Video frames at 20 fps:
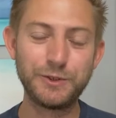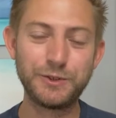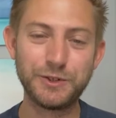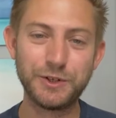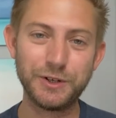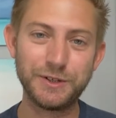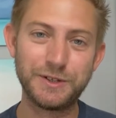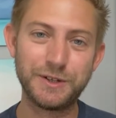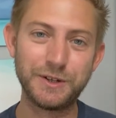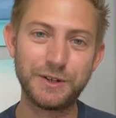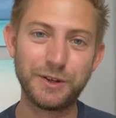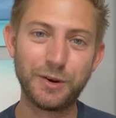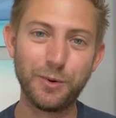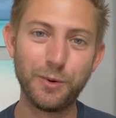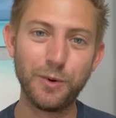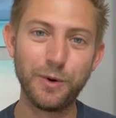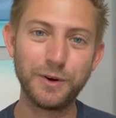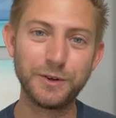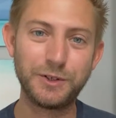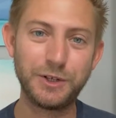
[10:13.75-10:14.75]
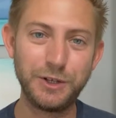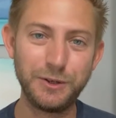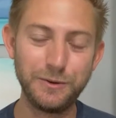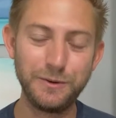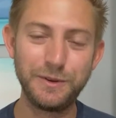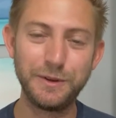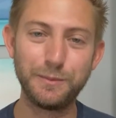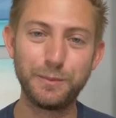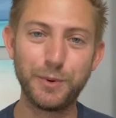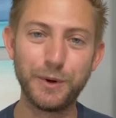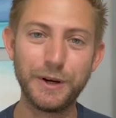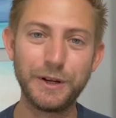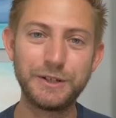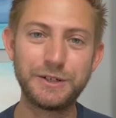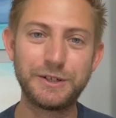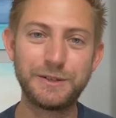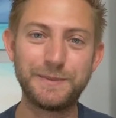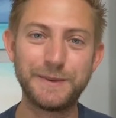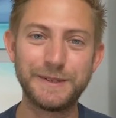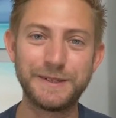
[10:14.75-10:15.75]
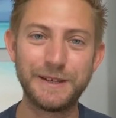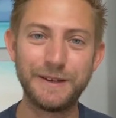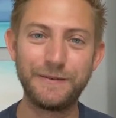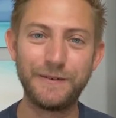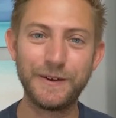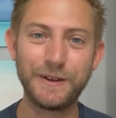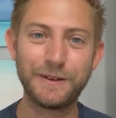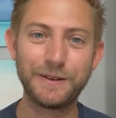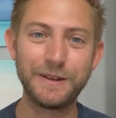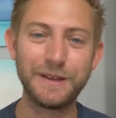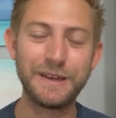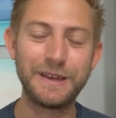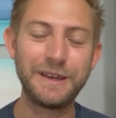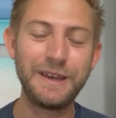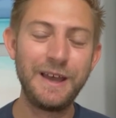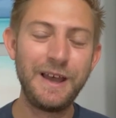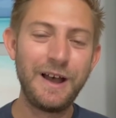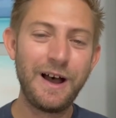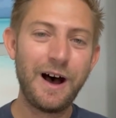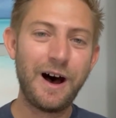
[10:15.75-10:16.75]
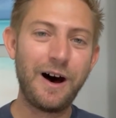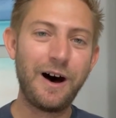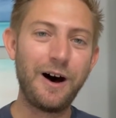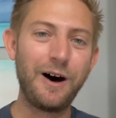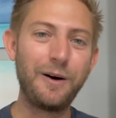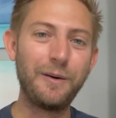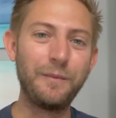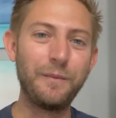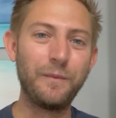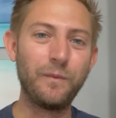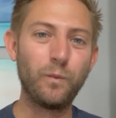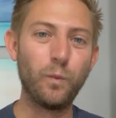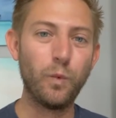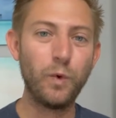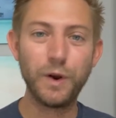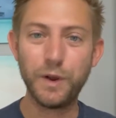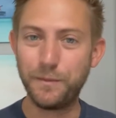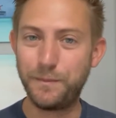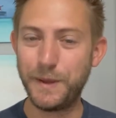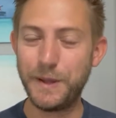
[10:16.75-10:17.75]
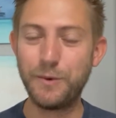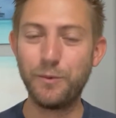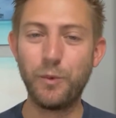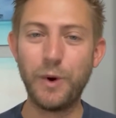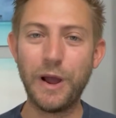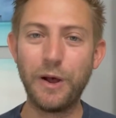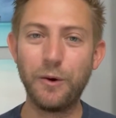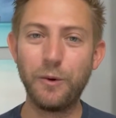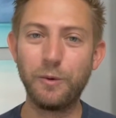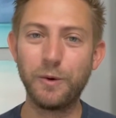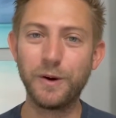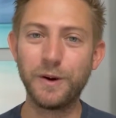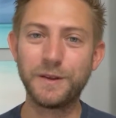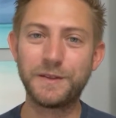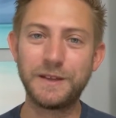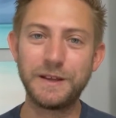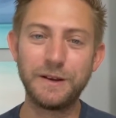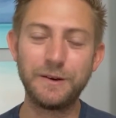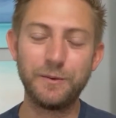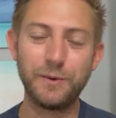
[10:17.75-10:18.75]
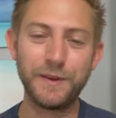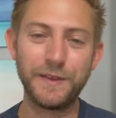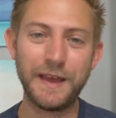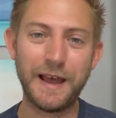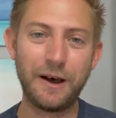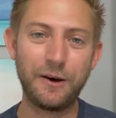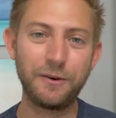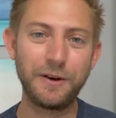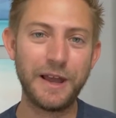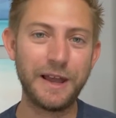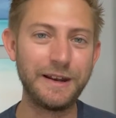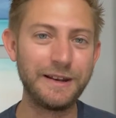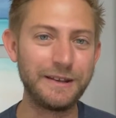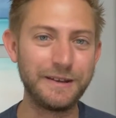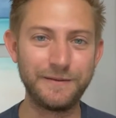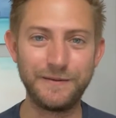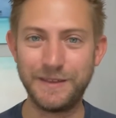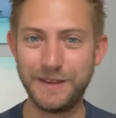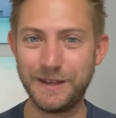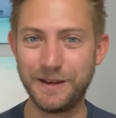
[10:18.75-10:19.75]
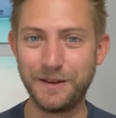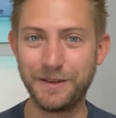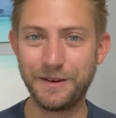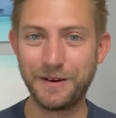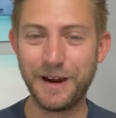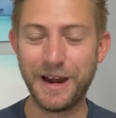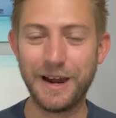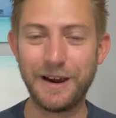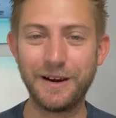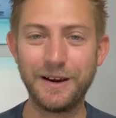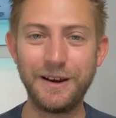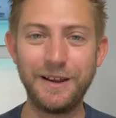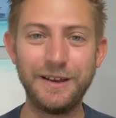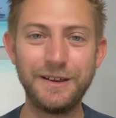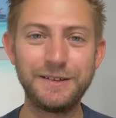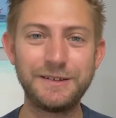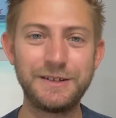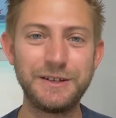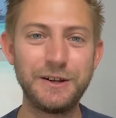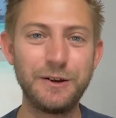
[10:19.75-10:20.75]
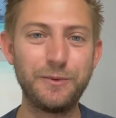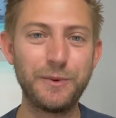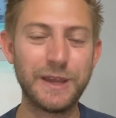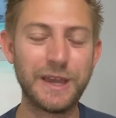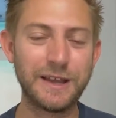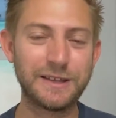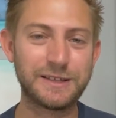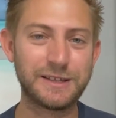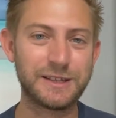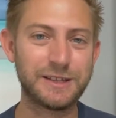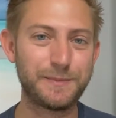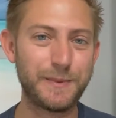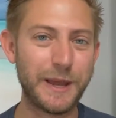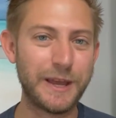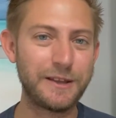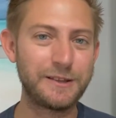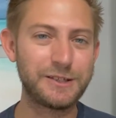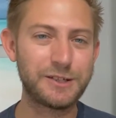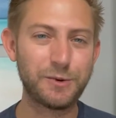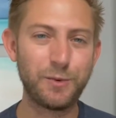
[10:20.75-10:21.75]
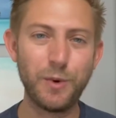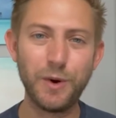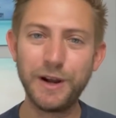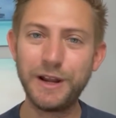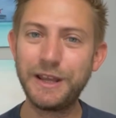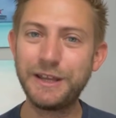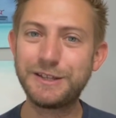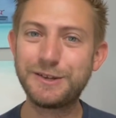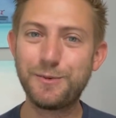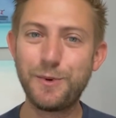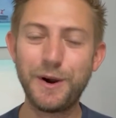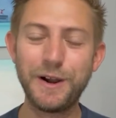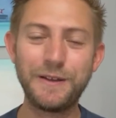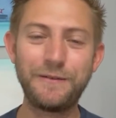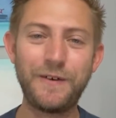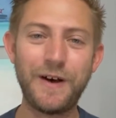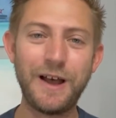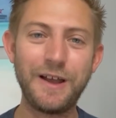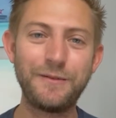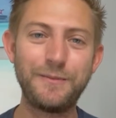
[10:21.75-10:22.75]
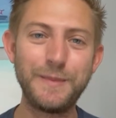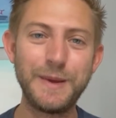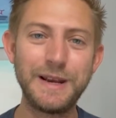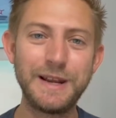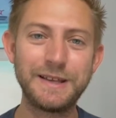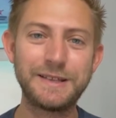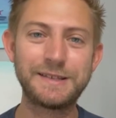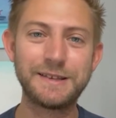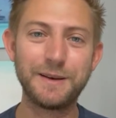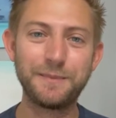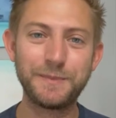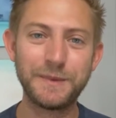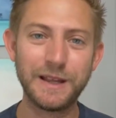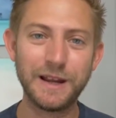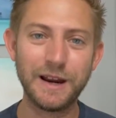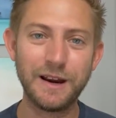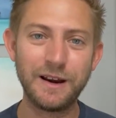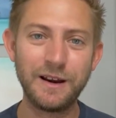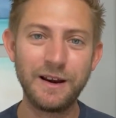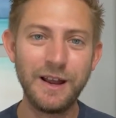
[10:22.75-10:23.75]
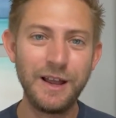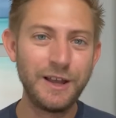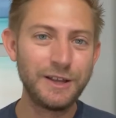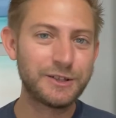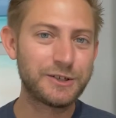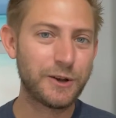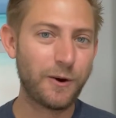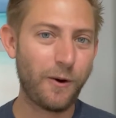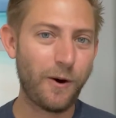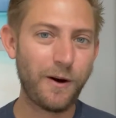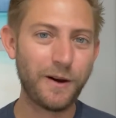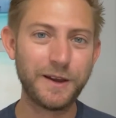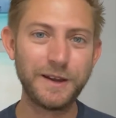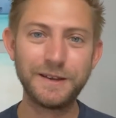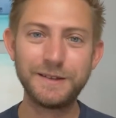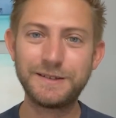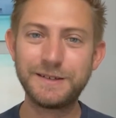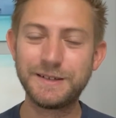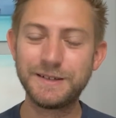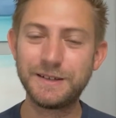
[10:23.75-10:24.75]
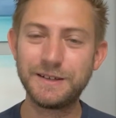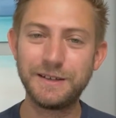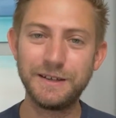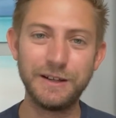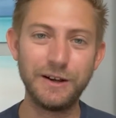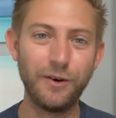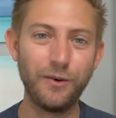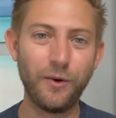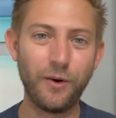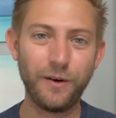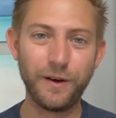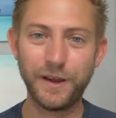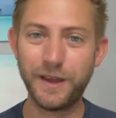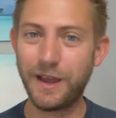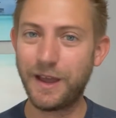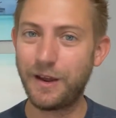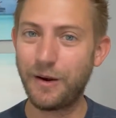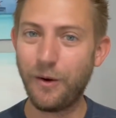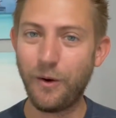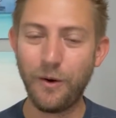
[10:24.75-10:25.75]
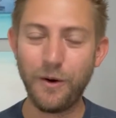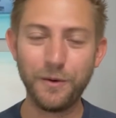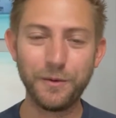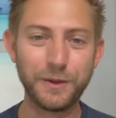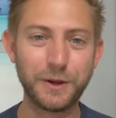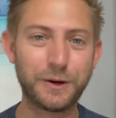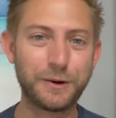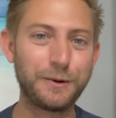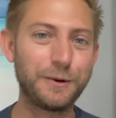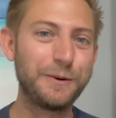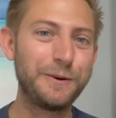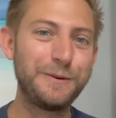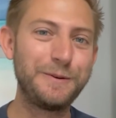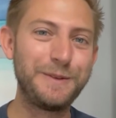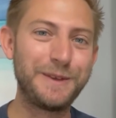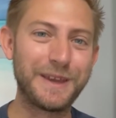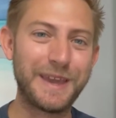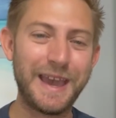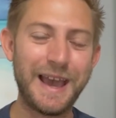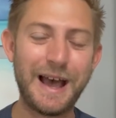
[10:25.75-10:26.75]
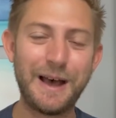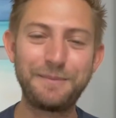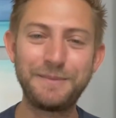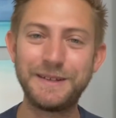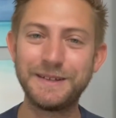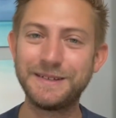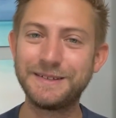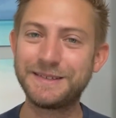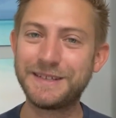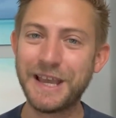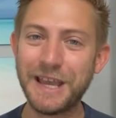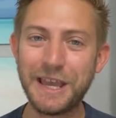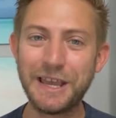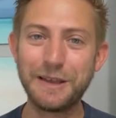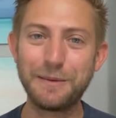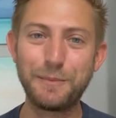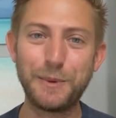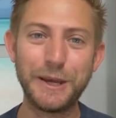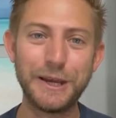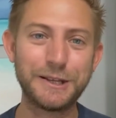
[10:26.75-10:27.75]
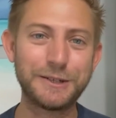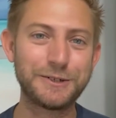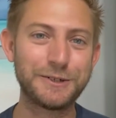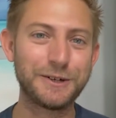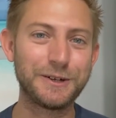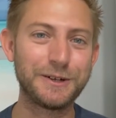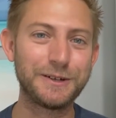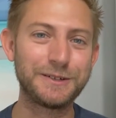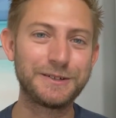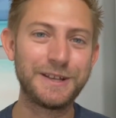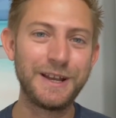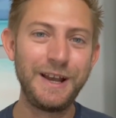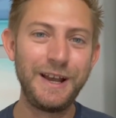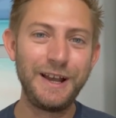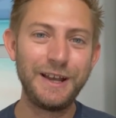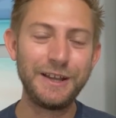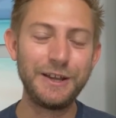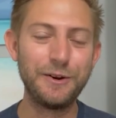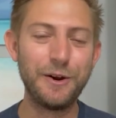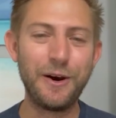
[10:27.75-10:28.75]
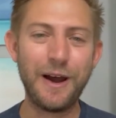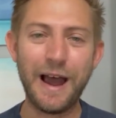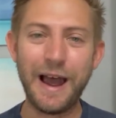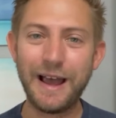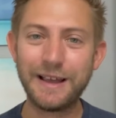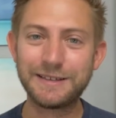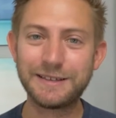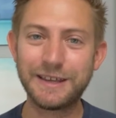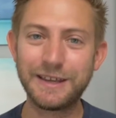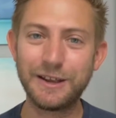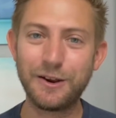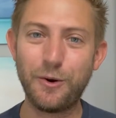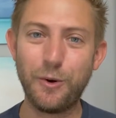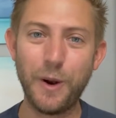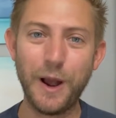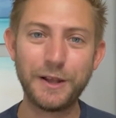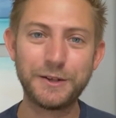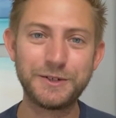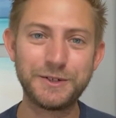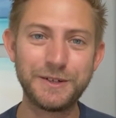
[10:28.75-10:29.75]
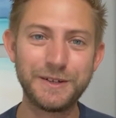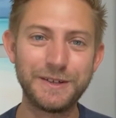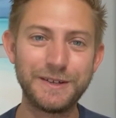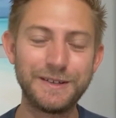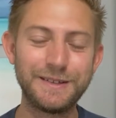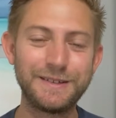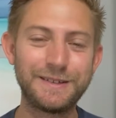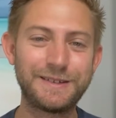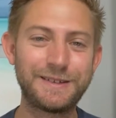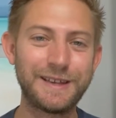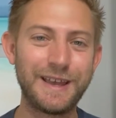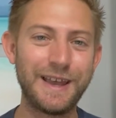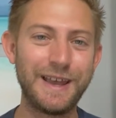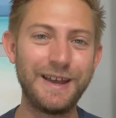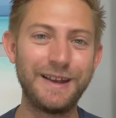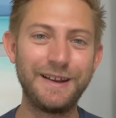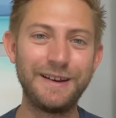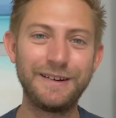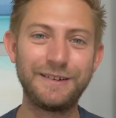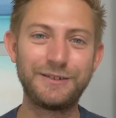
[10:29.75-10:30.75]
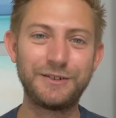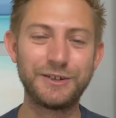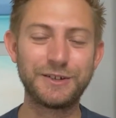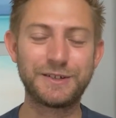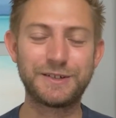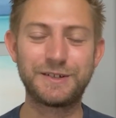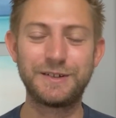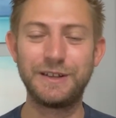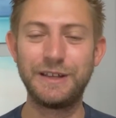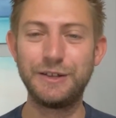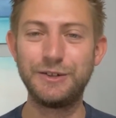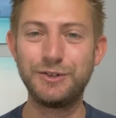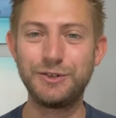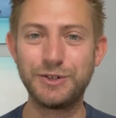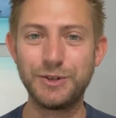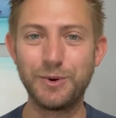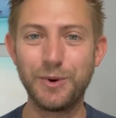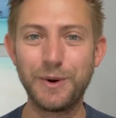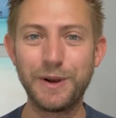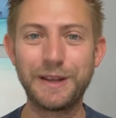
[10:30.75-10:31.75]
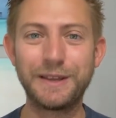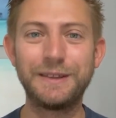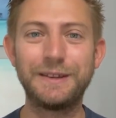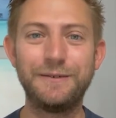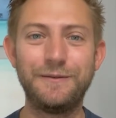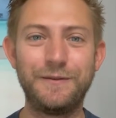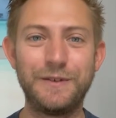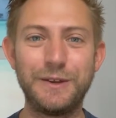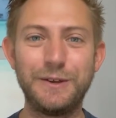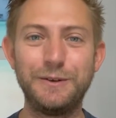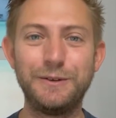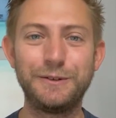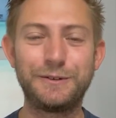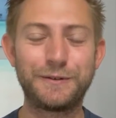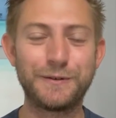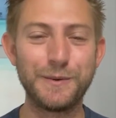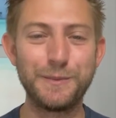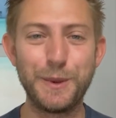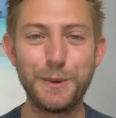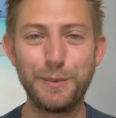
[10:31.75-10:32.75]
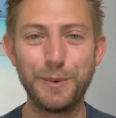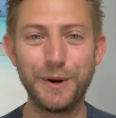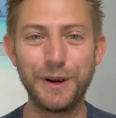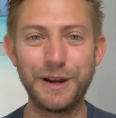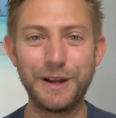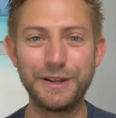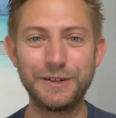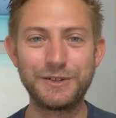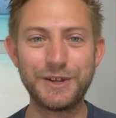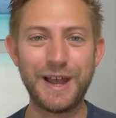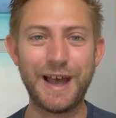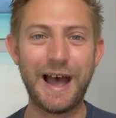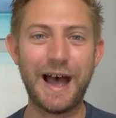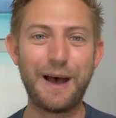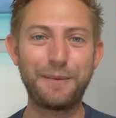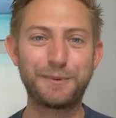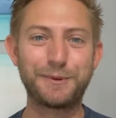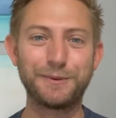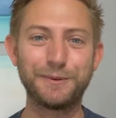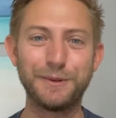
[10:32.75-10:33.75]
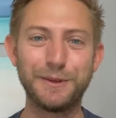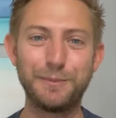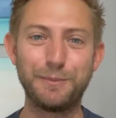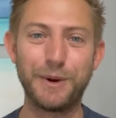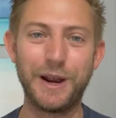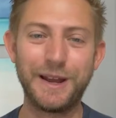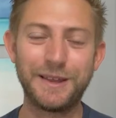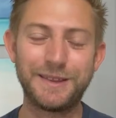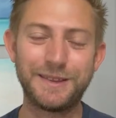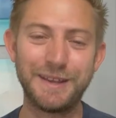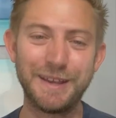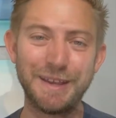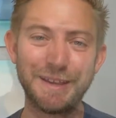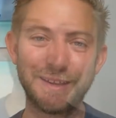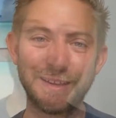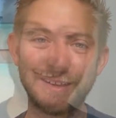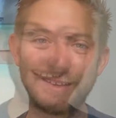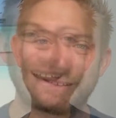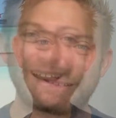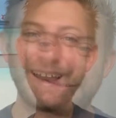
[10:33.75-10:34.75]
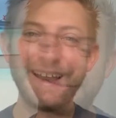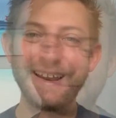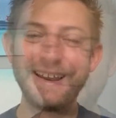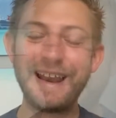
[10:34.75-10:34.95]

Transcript: just a tour to the bridge specifically, would have been well worth it without any of the other areas. We got to spend 20-25 minutes up there talking to, again, all the crew, the captain, taking pictures, asking questions, and just enjoying the views from the bridge. Absolutely breathtaking.